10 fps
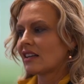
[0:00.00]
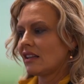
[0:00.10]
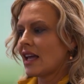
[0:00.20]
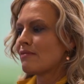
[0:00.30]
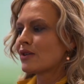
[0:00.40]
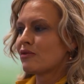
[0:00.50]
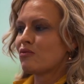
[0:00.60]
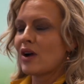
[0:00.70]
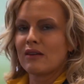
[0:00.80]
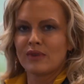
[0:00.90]
a collaborative
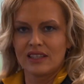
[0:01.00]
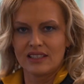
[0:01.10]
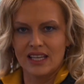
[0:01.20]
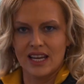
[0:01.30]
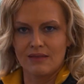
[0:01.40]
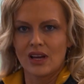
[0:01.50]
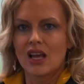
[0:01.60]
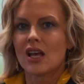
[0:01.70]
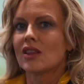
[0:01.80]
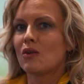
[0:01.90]
way with the team.
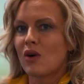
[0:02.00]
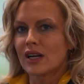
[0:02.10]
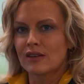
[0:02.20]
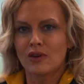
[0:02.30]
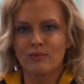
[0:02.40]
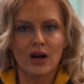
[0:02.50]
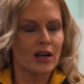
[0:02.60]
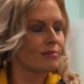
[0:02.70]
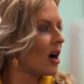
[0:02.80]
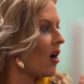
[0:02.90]
The wonderful
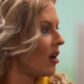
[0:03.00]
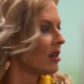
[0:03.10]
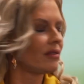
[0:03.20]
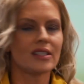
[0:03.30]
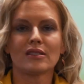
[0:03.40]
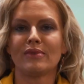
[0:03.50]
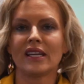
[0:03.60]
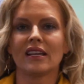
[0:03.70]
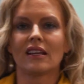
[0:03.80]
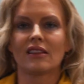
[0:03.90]
part about all of us
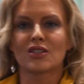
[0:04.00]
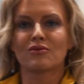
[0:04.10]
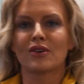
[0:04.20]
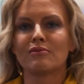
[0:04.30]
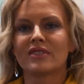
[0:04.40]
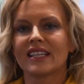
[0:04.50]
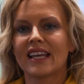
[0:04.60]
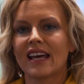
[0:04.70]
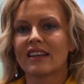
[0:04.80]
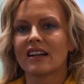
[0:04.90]
being in this room
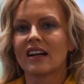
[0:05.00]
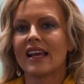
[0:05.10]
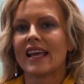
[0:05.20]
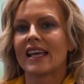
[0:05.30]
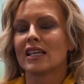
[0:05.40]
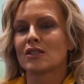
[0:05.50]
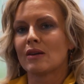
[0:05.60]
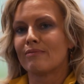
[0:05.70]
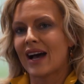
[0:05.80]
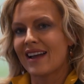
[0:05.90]
together is
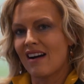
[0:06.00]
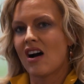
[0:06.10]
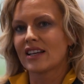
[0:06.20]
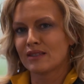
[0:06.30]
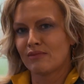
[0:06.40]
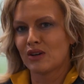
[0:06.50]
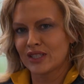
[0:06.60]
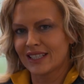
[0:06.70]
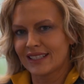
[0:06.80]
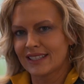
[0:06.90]
by
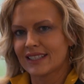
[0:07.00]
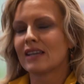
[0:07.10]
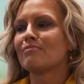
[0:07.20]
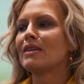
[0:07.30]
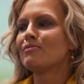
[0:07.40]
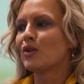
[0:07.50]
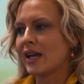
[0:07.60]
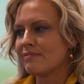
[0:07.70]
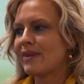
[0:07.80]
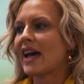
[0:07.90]
osmosis, people
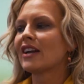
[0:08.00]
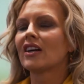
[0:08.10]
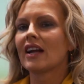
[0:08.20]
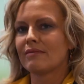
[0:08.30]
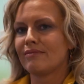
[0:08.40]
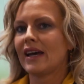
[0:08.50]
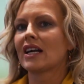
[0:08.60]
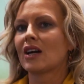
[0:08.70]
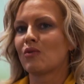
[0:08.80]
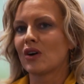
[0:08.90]
get better and
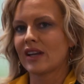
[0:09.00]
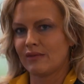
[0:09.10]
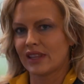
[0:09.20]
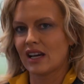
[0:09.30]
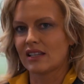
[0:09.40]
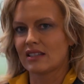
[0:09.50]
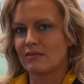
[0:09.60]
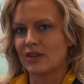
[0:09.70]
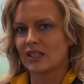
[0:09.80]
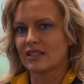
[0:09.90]
better working with
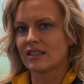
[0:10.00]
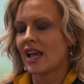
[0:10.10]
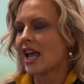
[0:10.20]
customers.